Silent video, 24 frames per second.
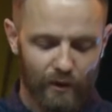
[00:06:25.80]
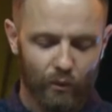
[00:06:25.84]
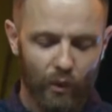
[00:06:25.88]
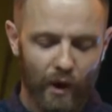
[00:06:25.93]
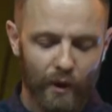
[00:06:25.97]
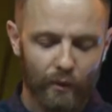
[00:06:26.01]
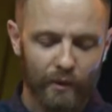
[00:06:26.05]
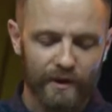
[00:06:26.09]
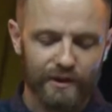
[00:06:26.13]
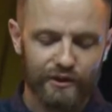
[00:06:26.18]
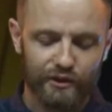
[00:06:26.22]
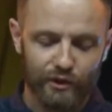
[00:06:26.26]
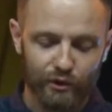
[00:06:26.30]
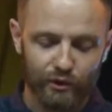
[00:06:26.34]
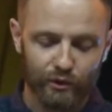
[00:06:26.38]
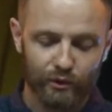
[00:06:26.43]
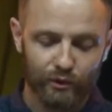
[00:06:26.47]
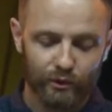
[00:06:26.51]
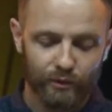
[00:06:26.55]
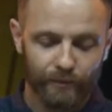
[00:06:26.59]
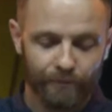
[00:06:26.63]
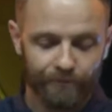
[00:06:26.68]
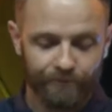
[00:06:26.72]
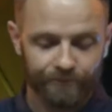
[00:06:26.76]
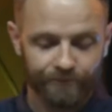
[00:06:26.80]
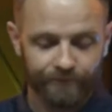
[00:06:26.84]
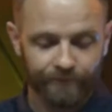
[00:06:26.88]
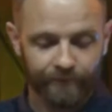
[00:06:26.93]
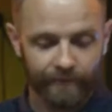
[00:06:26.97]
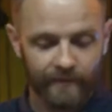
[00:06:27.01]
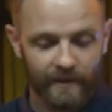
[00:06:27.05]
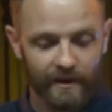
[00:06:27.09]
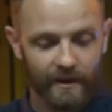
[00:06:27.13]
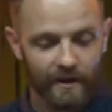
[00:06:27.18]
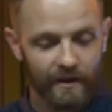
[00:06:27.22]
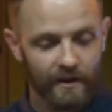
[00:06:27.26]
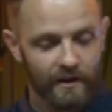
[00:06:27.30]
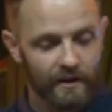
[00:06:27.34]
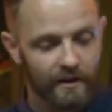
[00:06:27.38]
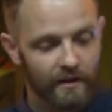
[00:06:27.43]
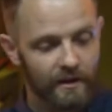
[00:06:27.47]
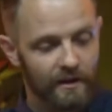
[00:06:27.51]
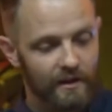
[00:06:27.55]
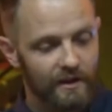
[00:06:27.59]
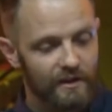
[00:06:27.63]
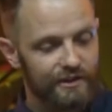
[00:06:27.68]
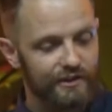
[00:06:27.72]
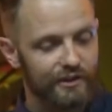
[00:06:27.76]
And what we do
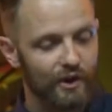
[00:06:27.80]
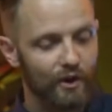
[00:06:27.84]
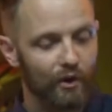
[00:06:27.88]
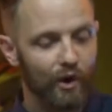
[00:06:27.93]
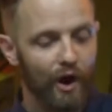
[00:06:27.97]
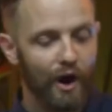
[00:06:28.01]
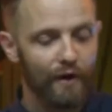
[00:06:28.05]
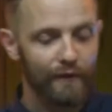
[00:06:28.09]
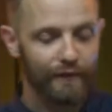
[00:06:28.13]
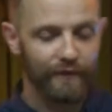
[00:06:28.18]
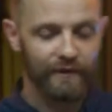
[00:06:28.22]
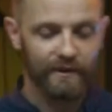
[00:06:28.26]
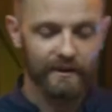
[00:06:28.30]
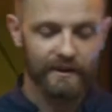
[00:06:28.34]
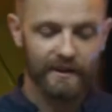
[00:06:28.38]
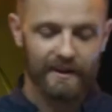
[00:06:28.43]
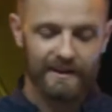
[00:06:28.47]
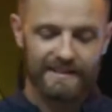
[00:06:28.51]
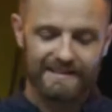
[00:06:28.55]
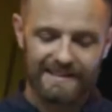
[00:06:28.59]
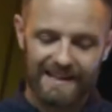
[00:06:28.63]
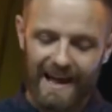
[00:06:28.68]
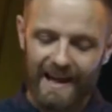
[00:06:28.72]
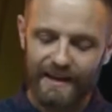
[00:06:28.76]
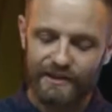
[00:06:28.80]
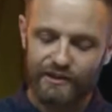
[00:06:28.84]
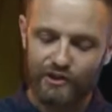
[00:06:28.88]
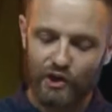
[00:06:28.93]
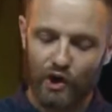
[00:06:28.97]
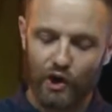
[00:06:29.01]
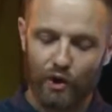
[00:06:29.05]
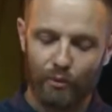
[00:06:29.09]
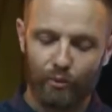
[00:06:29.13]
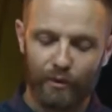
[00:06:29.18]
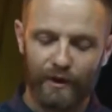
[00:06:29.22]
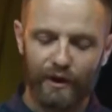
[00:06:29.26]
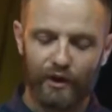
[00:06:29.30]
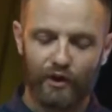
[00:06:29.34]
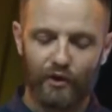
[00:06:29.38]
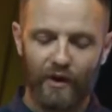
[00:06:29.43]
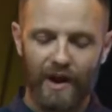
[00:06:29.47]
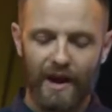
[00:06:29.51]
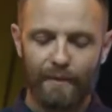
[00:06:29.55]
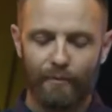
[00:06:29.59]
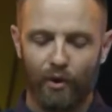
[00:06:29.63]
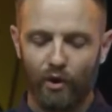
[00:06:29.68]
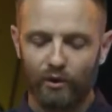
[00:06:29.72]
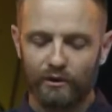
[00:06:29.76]
so often is, like Job, we
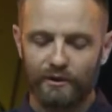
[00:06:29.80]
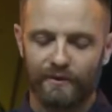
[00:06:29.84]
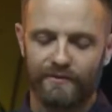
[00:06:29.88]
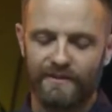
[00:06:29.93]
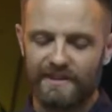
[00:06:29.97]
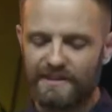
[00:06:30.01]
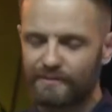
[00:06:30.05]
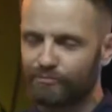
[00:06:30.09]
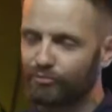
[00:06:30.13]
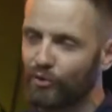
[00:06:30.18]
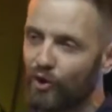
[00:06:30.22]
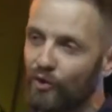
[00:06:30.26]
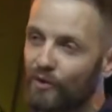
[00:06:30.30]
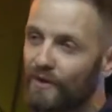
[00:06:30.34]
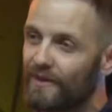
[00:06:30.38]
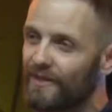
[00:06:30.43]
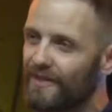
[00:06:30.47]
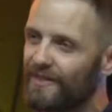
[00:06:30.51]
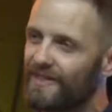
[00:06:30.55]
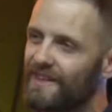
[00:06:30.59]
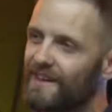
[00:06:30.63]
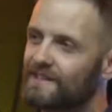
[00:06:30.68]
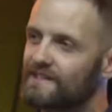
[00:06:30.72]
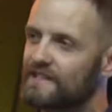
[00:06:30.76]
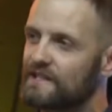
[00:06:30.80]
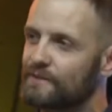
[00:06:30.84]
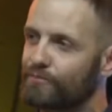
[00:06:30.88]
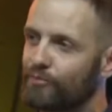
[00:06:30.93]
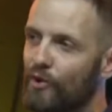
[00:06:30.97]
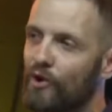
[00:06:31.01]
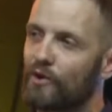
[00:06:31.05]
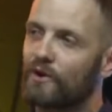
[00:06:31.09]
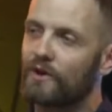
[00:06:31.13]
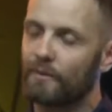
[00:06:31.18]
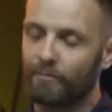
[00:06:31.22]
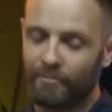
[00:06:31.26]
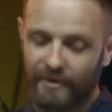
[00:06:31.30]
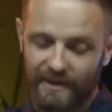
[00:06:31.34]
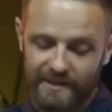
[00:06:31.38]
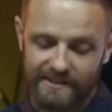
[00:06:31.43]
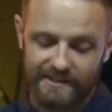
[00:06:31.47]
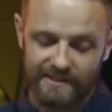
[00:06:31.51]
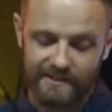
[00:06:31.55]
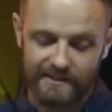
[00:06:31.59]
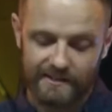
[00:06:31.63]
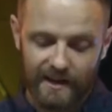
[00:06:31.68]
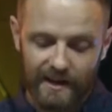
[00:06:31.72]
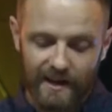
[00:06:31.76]
grab hold of these broken things, these broken
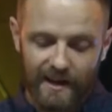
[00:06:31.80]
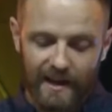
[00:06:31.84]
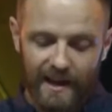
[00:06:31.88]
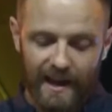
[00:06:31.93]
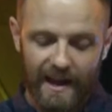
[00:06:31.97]
pieces,